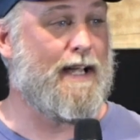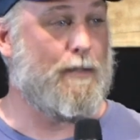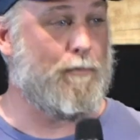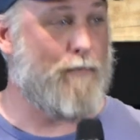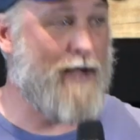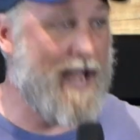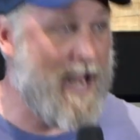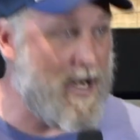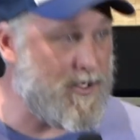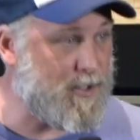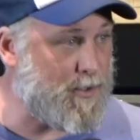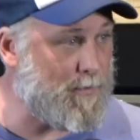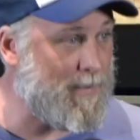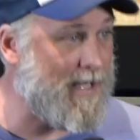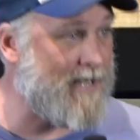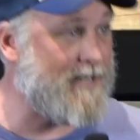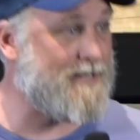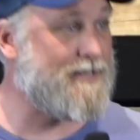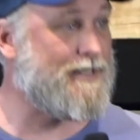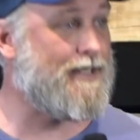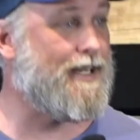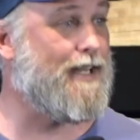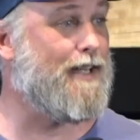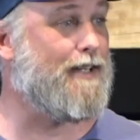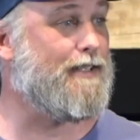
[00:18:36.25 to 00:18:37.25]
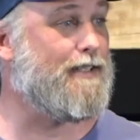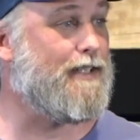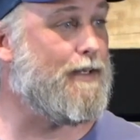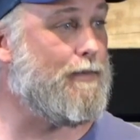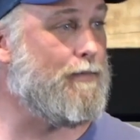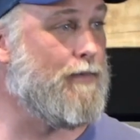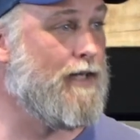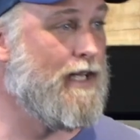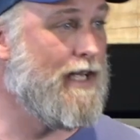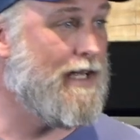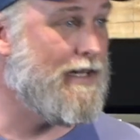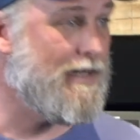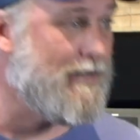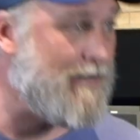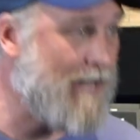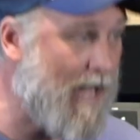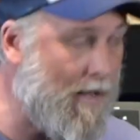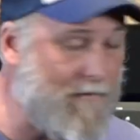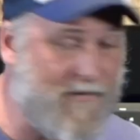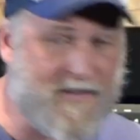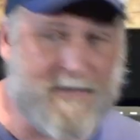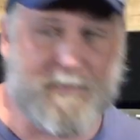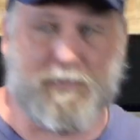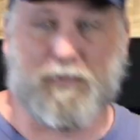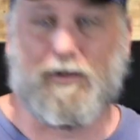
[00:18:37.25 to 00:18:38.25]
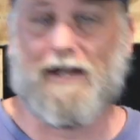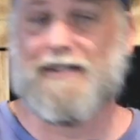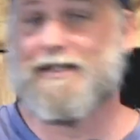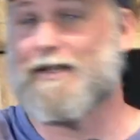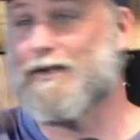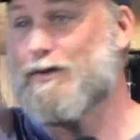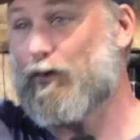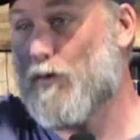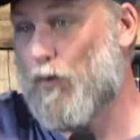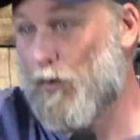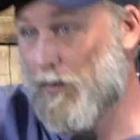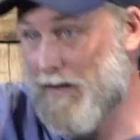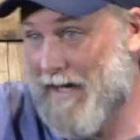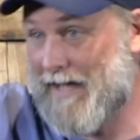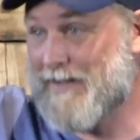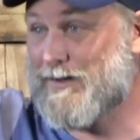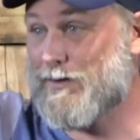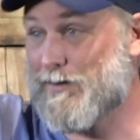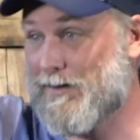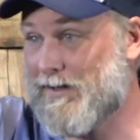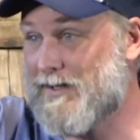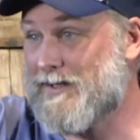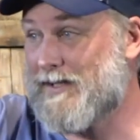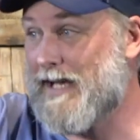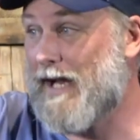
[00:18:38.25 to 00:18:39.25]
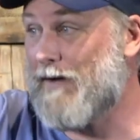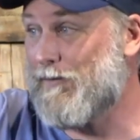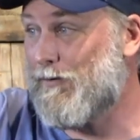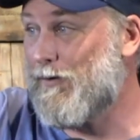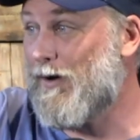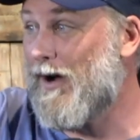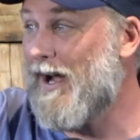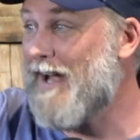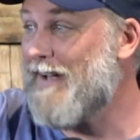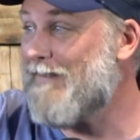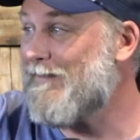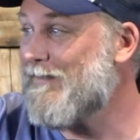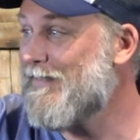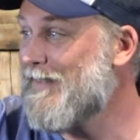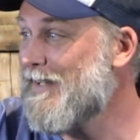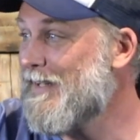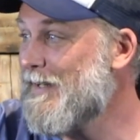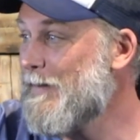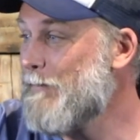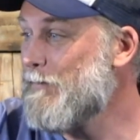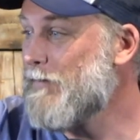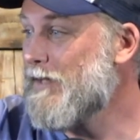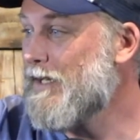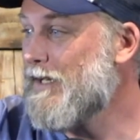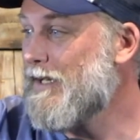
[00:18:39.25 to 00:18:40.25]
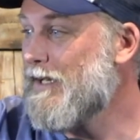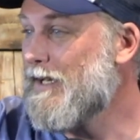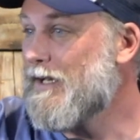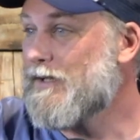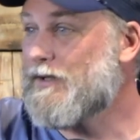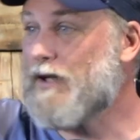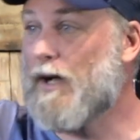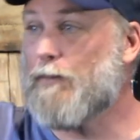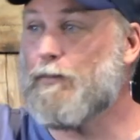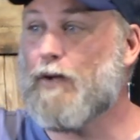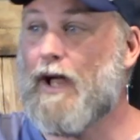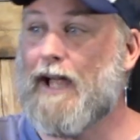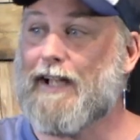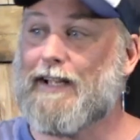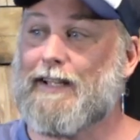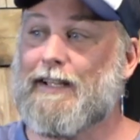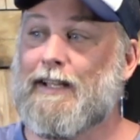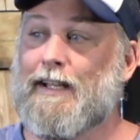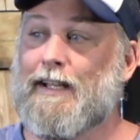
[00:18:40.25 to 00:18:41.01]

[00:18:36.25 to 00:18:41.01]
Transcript: passionate about his kingdom, love his presence, all that sort of stuff, right? So I'm like,